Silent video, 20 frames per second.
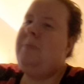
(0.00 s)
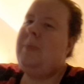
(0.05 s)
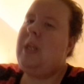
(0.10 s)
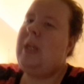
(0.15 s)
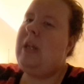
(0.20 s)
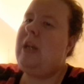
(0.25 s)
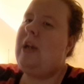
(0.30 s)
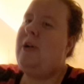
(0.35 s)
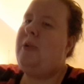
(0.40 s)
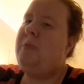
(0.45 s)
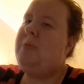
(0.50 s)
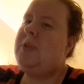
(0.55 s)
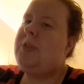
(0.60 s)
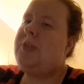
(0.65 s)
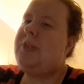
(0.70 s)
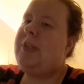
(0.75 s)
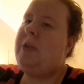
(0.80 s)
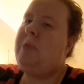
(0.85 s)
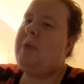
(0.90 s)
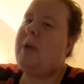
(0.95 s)
you know, we'll
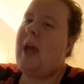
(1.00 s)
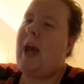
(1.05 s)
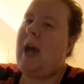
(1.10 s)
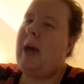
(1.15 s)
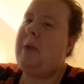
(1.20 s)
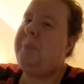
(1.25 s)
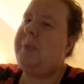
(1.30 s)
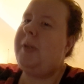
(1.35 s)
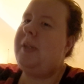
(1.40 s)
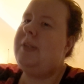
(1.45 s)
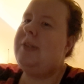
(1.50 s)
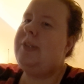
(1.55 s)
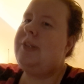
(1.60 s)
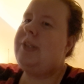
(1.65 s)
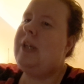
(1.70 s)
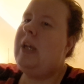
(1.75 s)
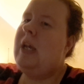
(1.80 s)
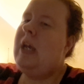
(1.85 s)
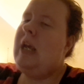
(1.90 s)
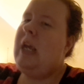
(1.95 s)
see what
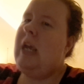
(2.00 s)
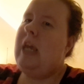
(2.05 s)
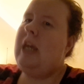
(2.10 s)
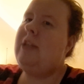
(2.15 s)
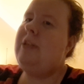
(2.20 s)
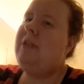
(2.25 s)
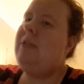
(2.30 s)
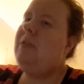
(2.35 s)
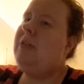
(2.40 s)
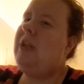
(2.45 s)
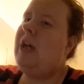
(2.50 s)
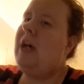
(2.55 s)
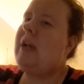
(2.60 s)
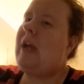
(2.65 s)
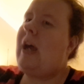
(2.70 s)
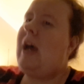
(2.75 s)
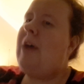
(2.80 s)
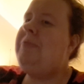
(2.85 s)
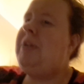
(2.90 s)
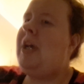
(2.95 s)
happens. And
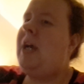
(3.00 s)
look, I'm